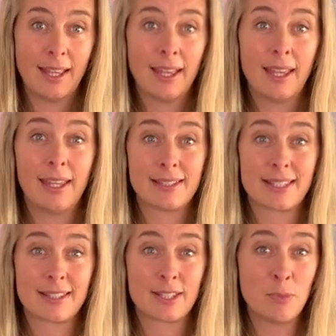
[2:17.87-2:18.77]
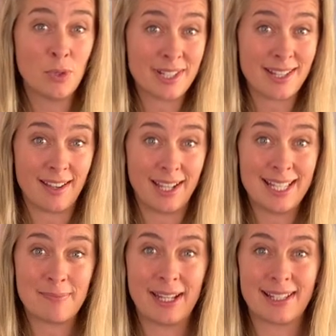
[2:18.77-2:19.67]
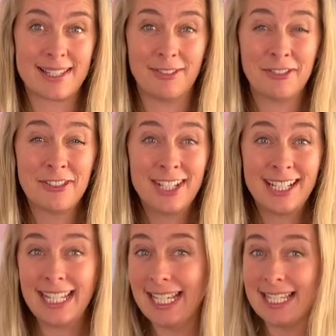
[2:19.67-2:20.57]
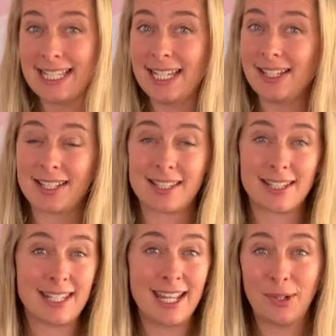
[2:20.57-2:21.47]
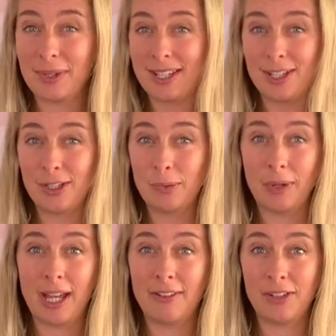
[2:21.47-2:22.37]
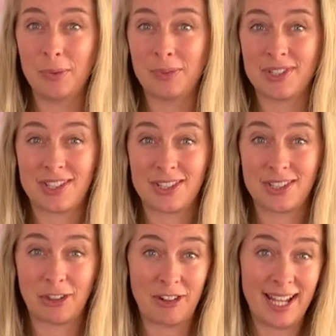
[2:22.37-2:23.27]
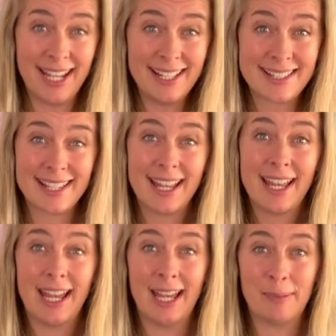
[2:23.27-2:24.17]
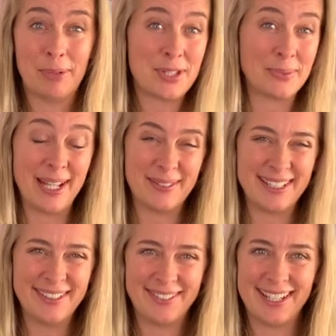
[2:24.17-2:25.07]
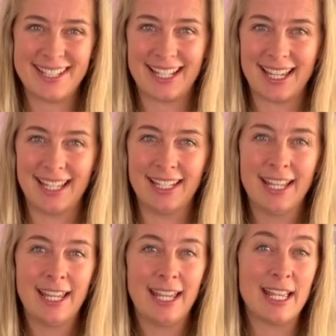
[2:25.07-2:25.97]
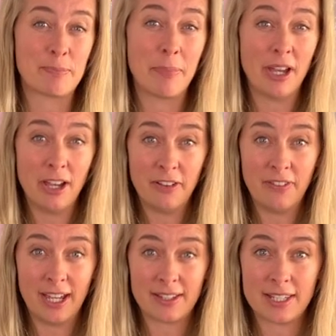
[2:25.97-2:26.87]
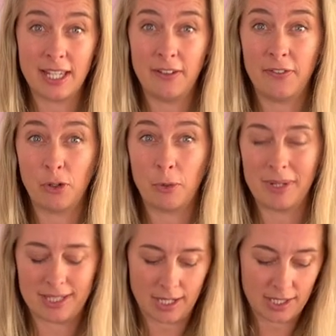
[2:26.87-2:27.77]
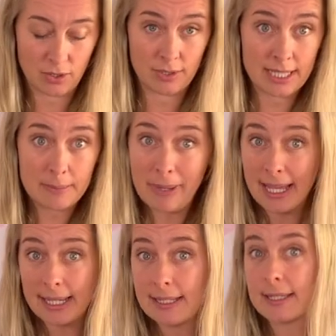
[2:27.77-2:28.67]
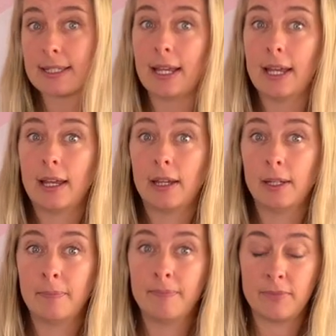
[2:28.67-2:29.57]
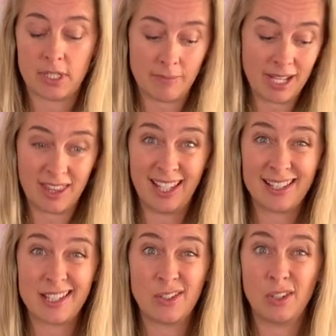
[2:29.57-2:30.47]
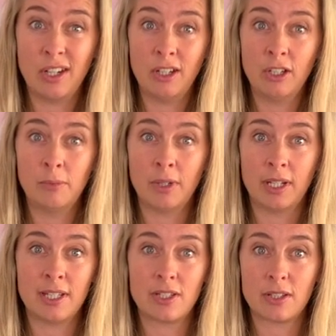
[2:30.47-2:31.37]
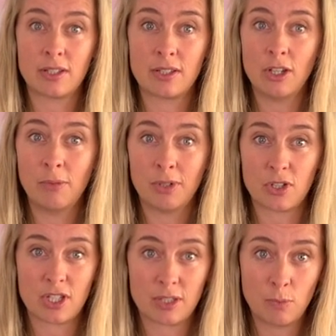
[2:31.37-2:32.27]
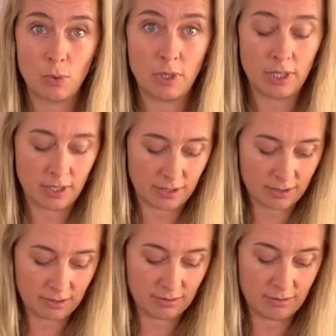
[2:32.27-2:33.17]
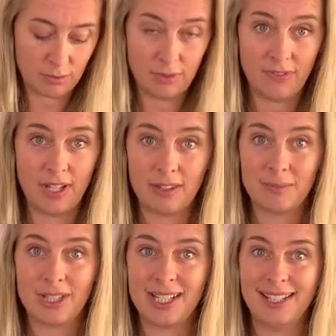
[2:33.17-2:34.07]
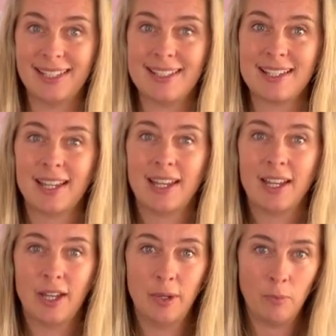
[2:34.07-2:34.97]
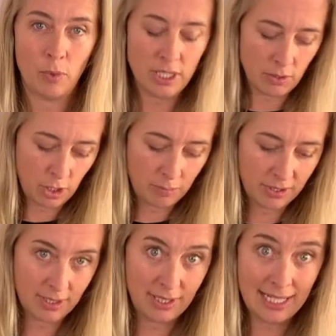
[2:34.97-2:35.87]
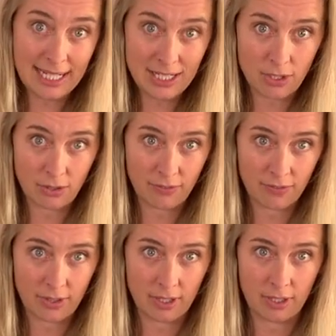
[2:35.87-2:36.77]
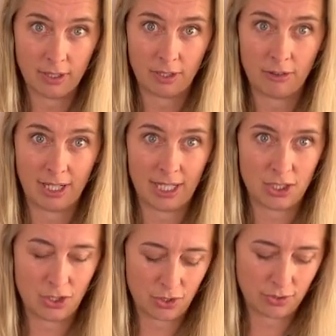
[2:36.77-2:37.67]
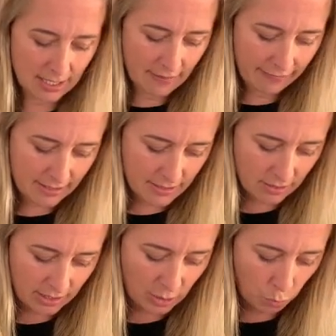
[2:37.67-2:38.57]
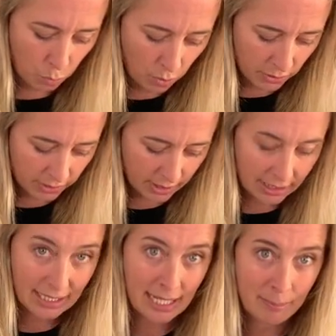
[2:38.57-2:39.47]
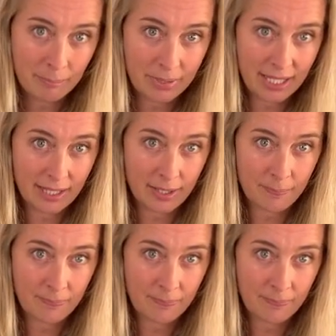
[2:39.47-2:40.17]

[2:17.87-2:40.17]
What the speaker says: Its small size makes it really easy just to take with you wherever you want to create and put away when you've finished again. It's perfect if you're a bit tight on space to make things in your home, and it's just so much smaller than all of the other machines. When you open the lid of the Cricut Joy, there's only one clamp here.